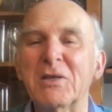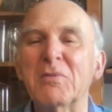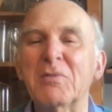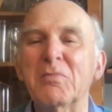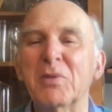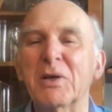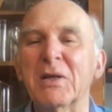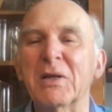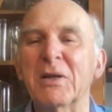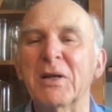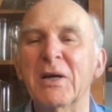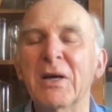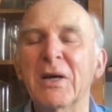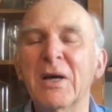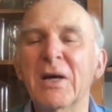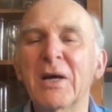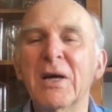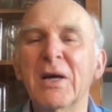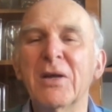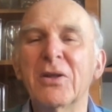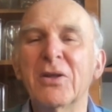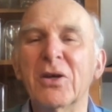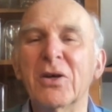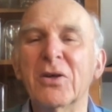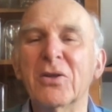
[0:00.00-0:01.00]
But
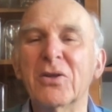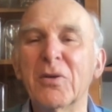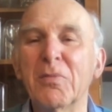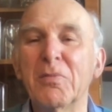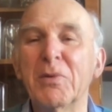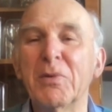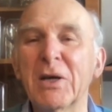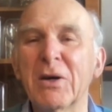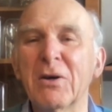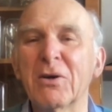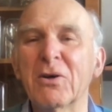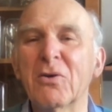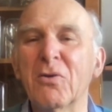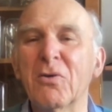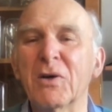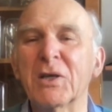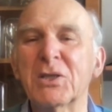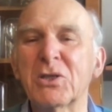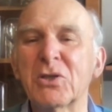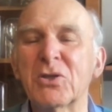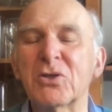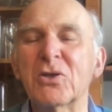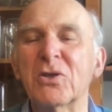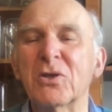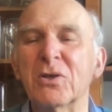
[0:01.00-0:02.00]
the bigger
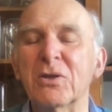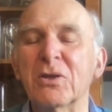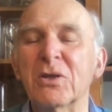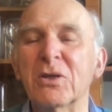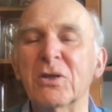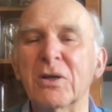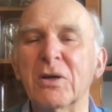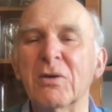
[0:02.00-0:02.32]
question,